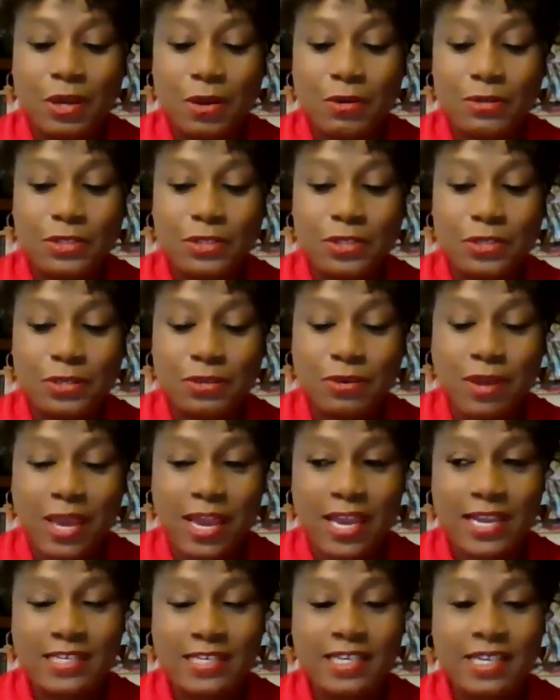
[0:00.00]
go
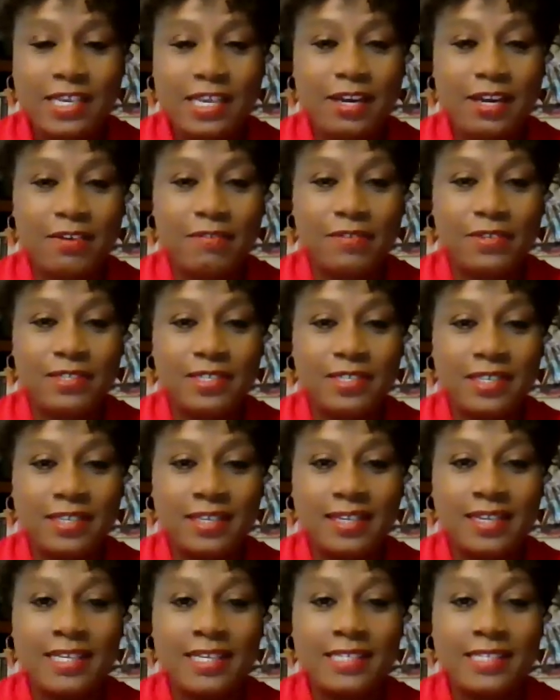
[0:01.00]
to aging care
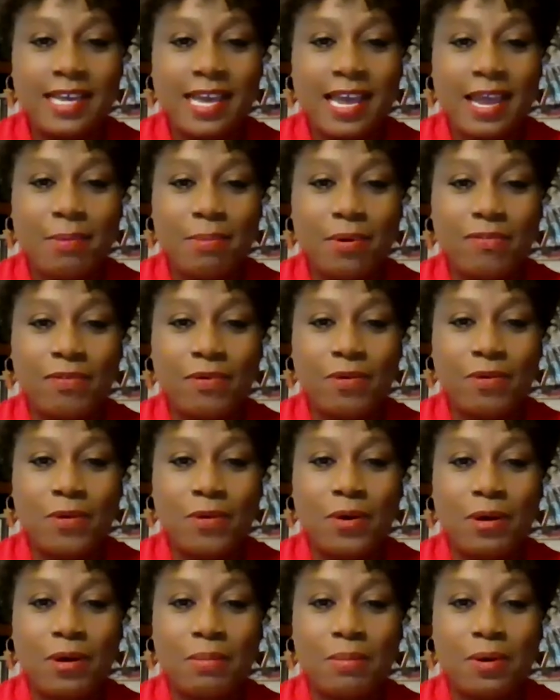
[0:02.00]
facilities and
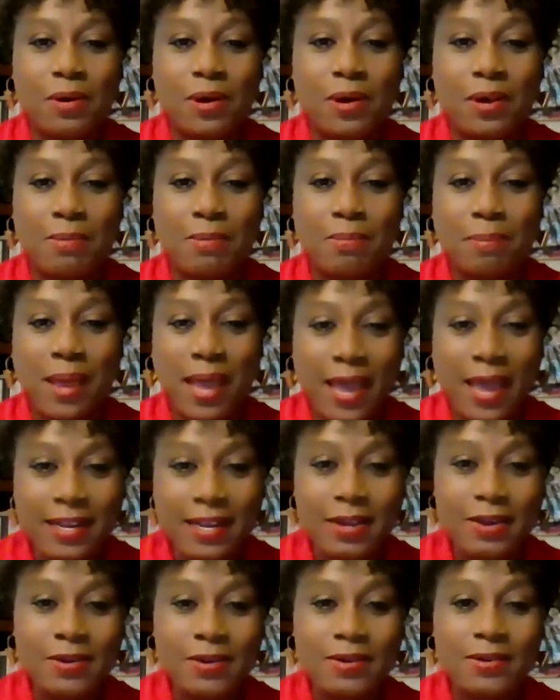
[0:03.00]
perform in
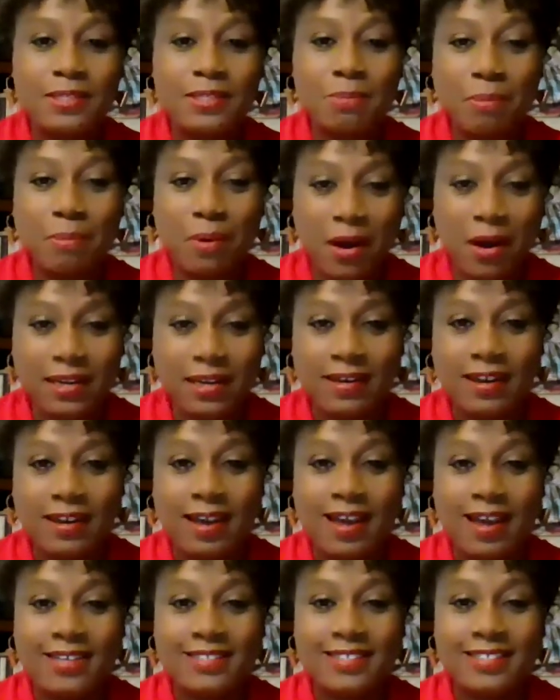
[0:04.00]
patios and
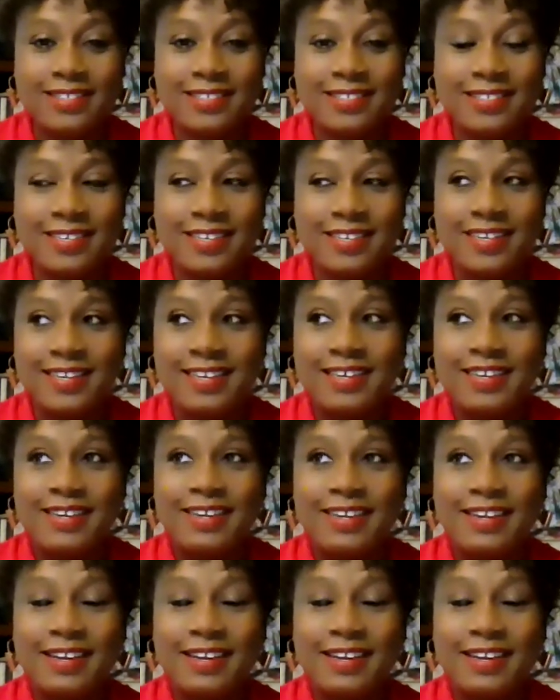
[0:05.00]
parking lots